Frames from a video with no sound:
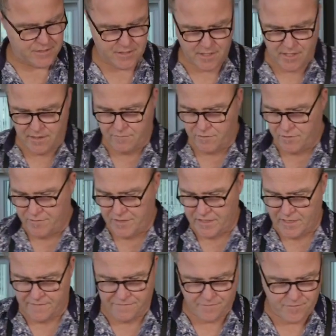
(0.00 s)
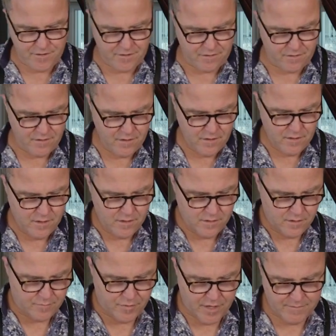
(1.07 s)
side. What are we left with?
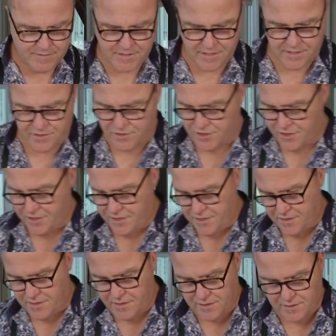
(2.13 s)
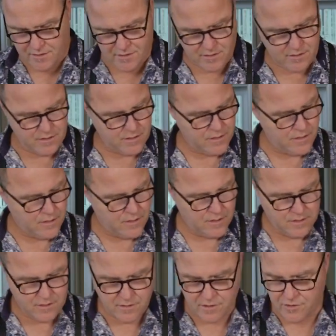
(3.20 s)
The Parmesan cheese,
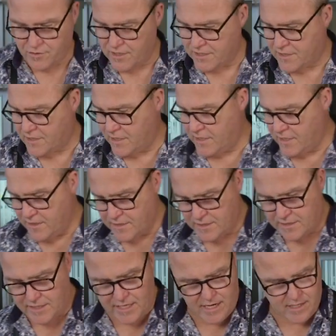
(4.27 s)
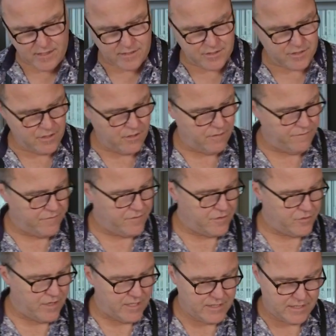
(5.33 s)
the dressing, and the salad. So for the
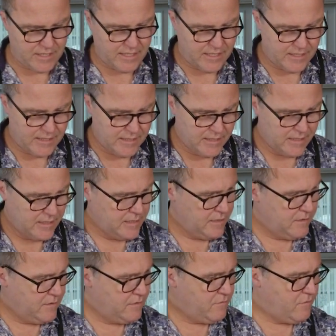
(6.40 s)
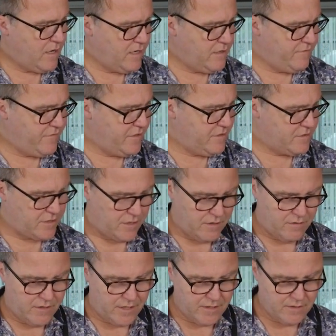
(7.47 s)
dressing, while the veal's
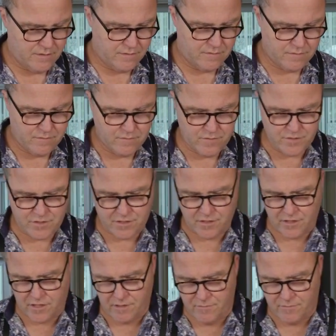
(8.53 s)
going, we're just going to